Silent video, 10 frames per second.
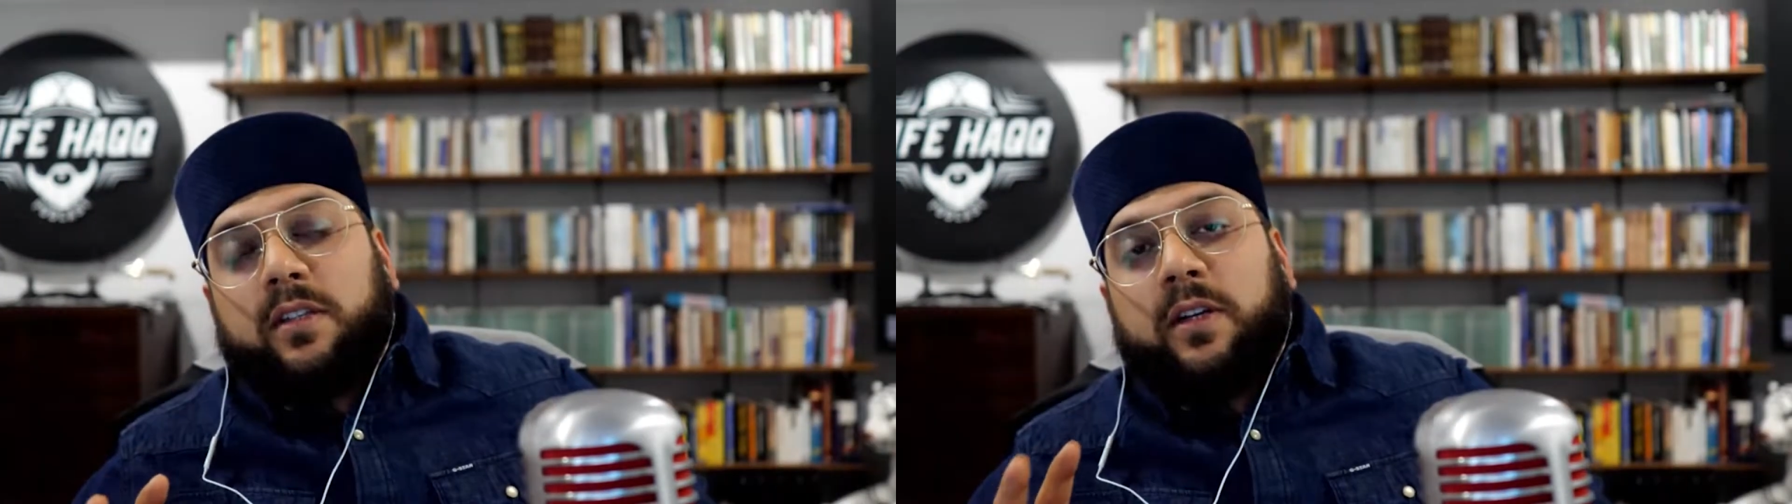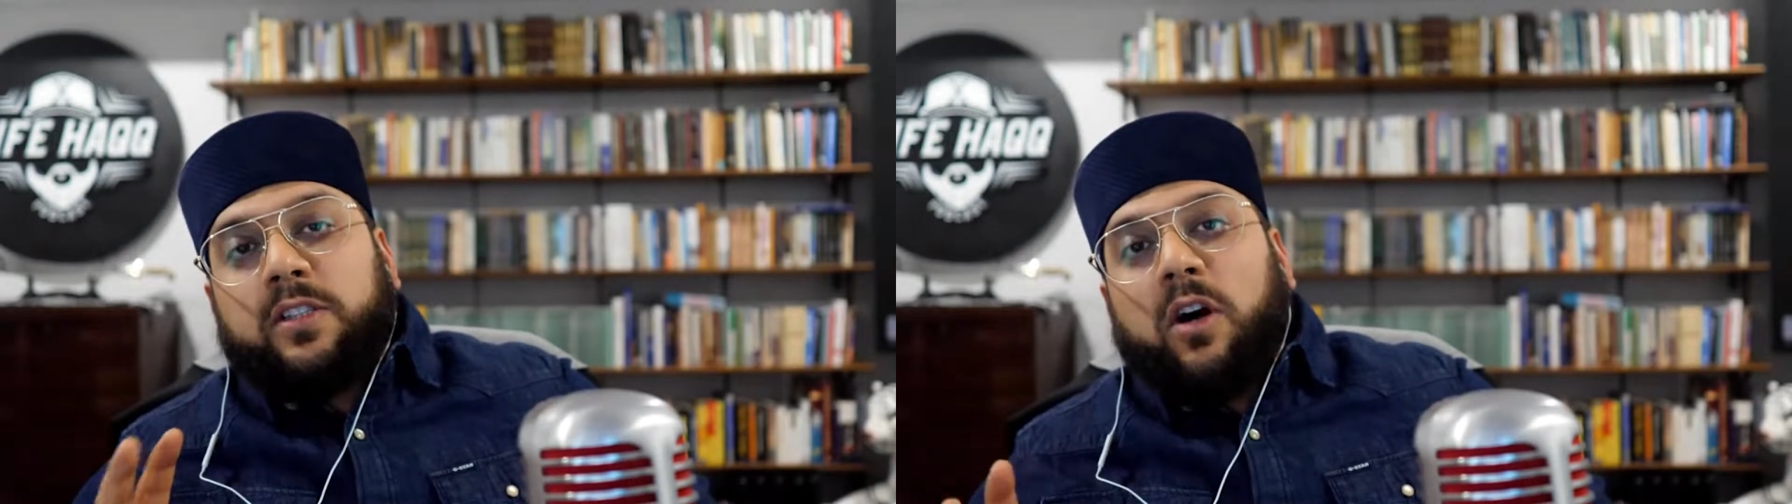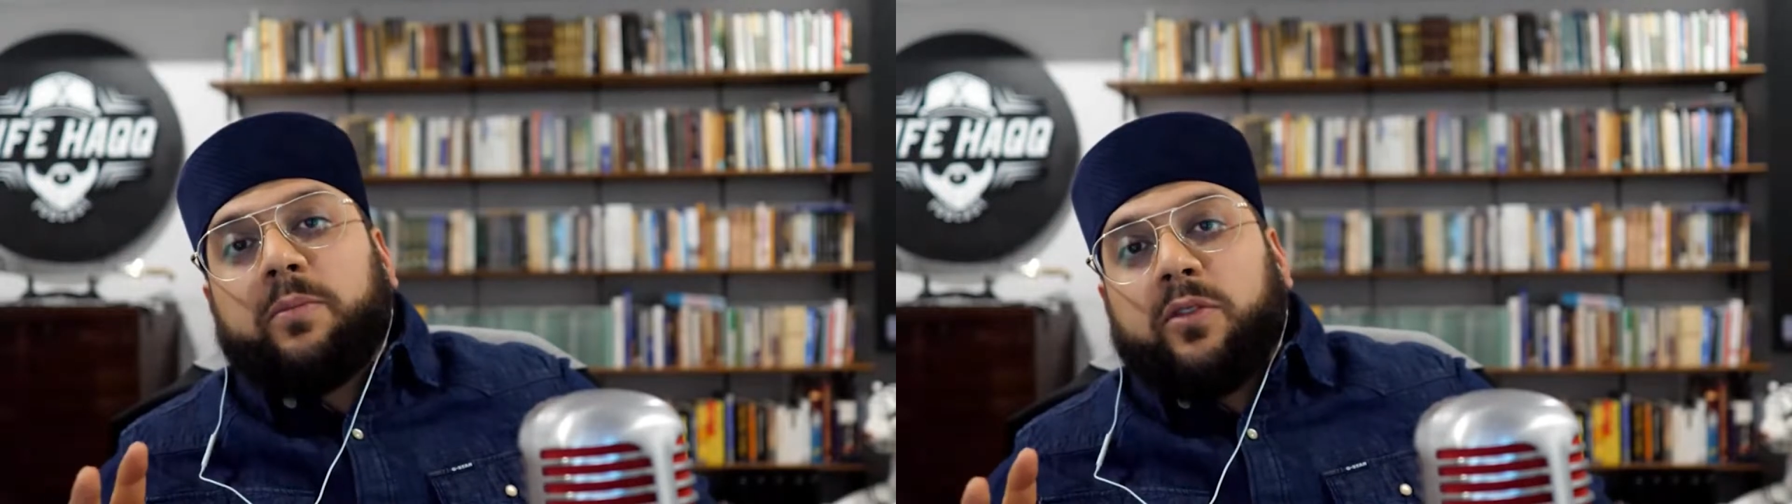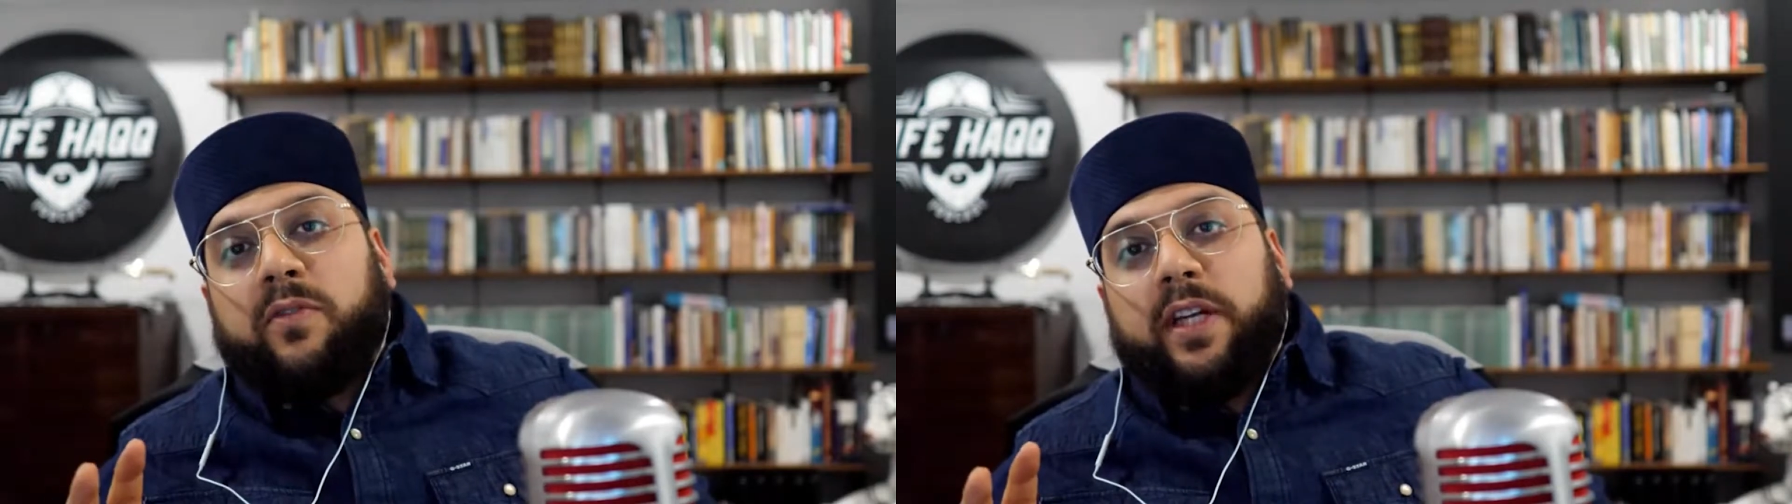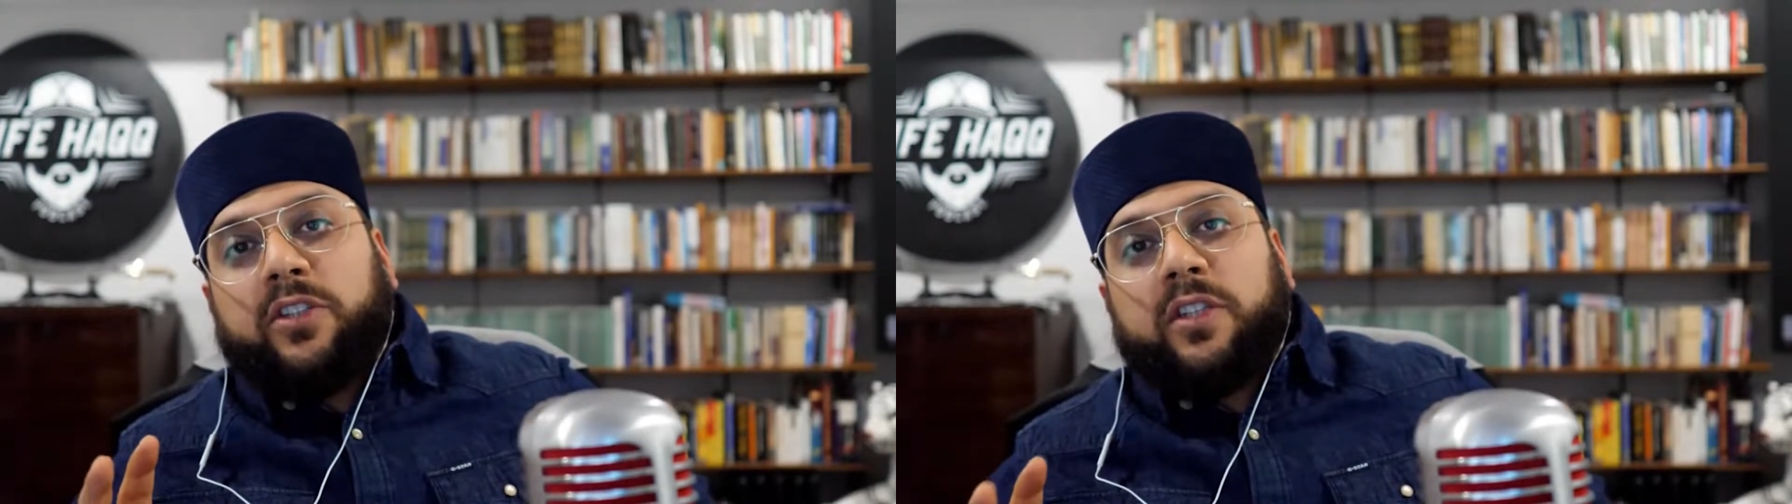his
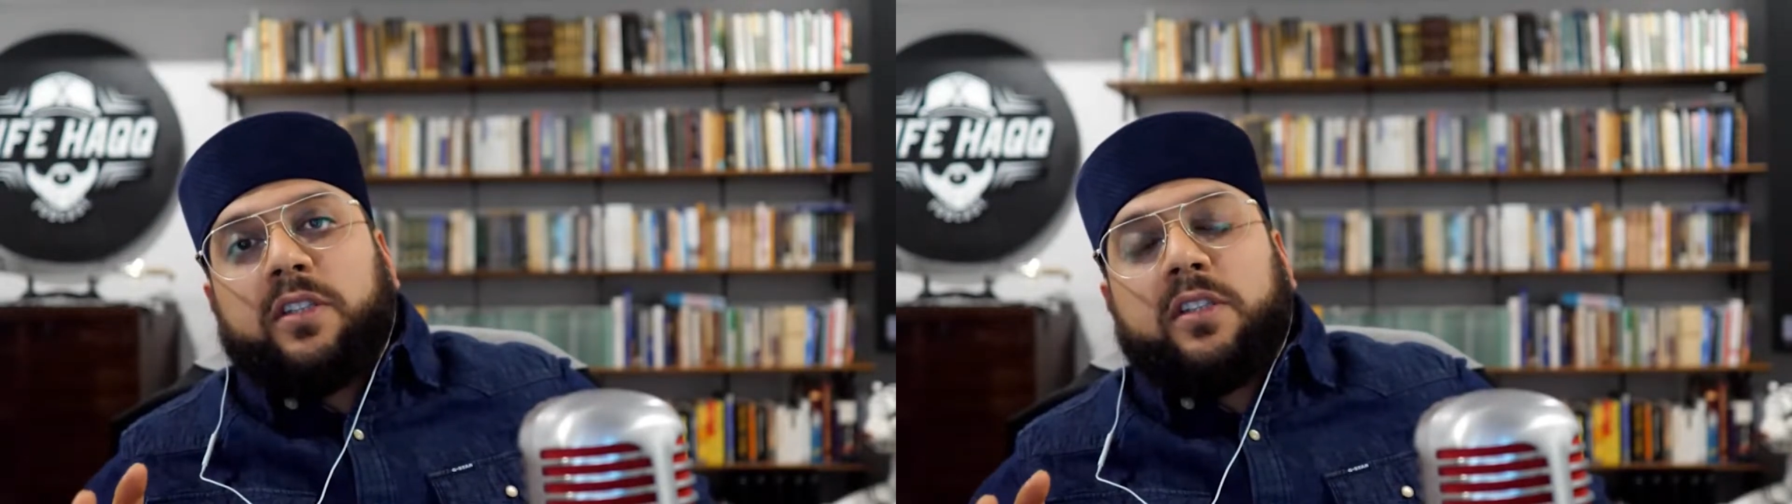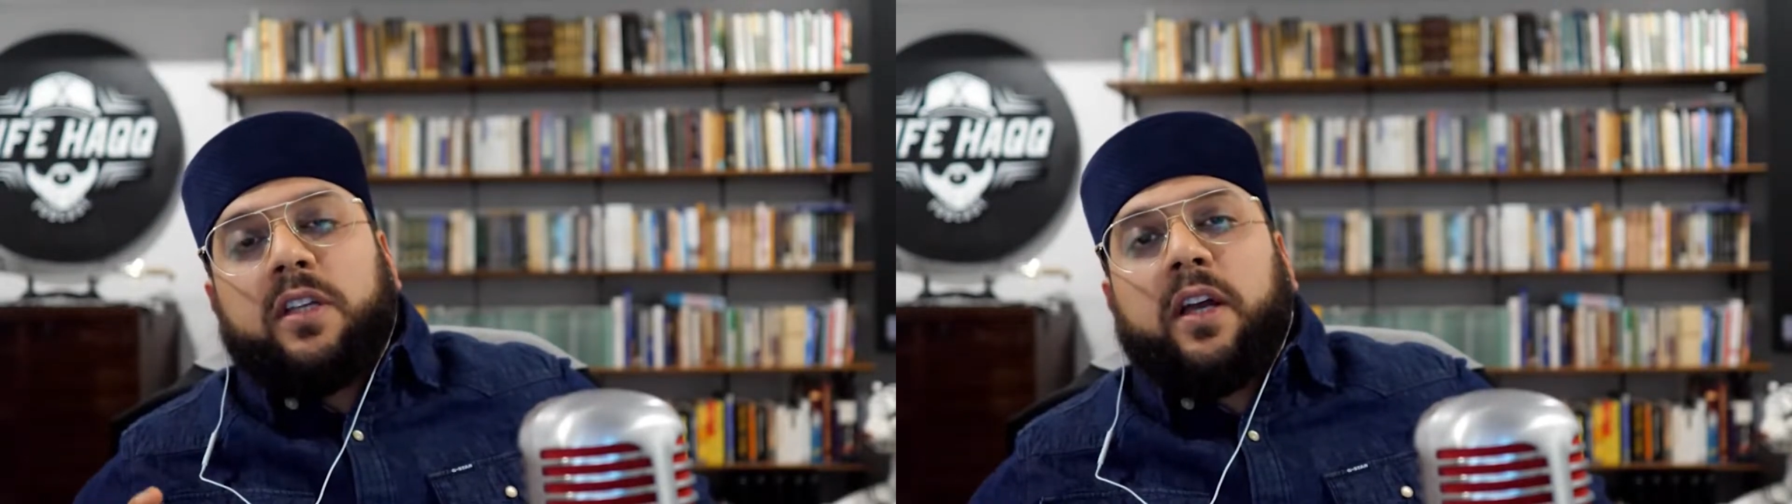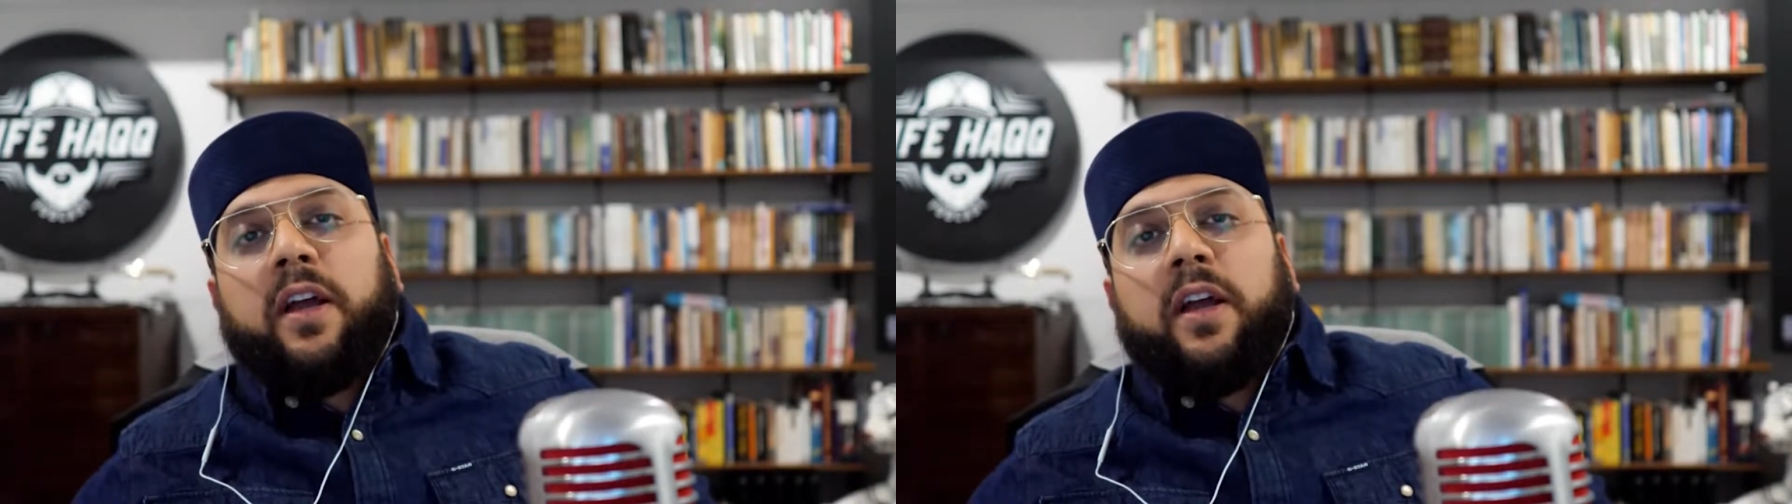observations